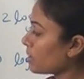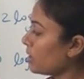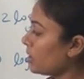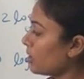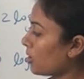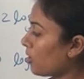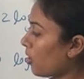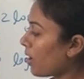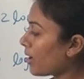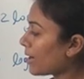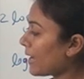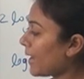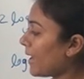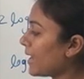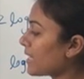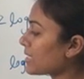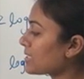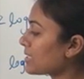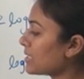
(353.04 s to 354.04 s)
log
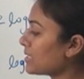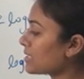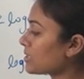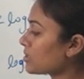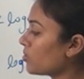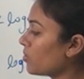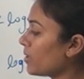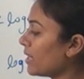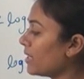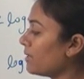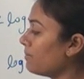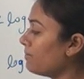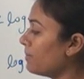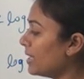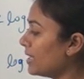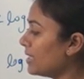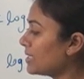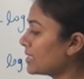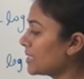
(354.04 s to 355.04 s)
x raised to n
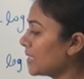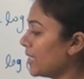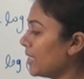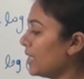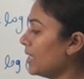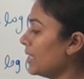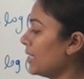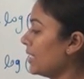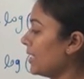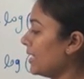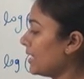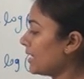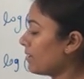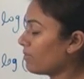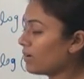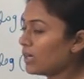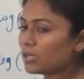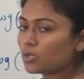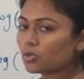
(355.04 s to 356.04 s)
base a
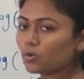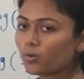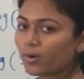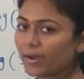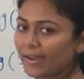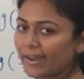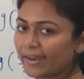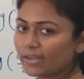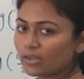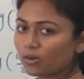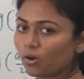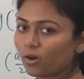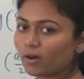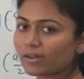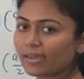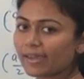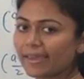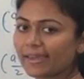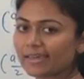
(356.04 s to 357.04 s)
equal to n
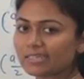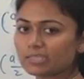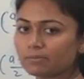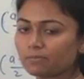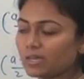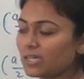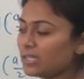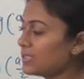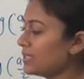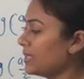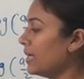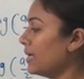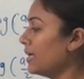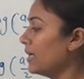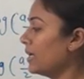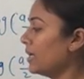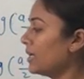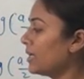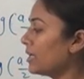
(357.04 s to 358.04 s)
log x base a.
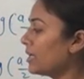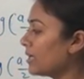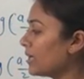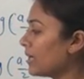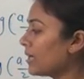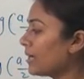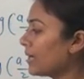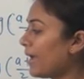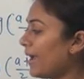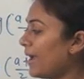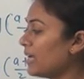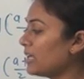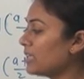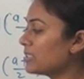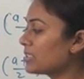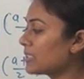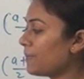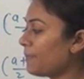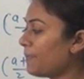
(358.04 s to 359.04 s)
Here
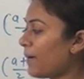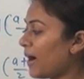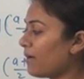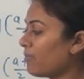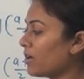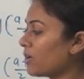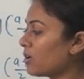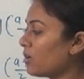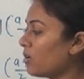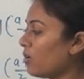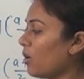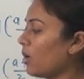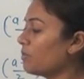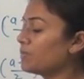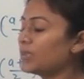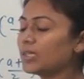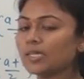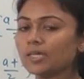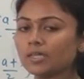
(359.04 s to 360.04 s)
n is a power
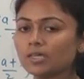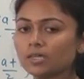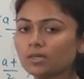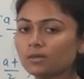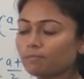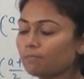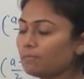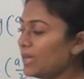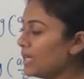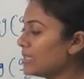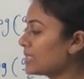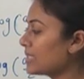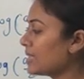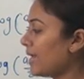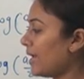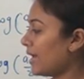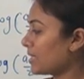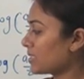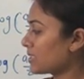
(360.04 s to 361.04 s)
of the base
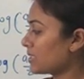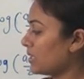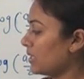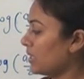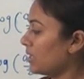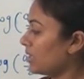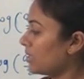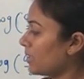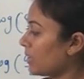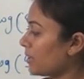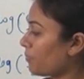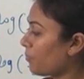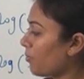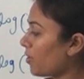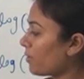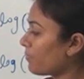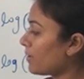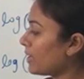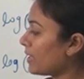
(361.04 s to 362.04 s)
x.
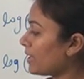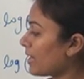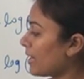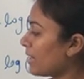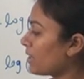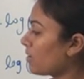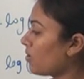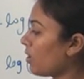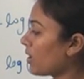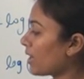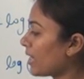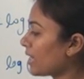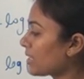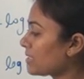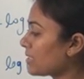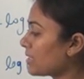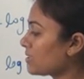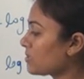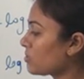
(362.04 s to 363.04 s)
Therefore we get log
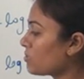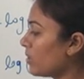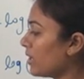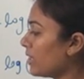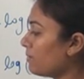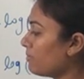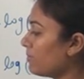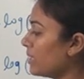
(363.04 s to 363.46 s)
x raised to n